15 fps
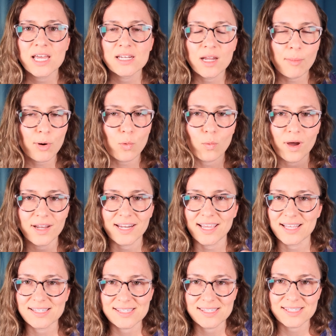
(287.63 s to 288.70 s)
number one,
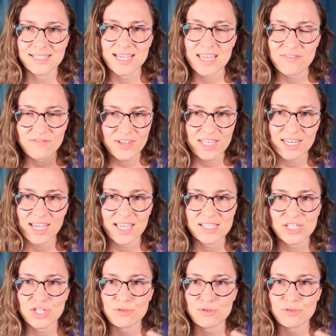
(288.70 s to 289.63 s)
it's convenient.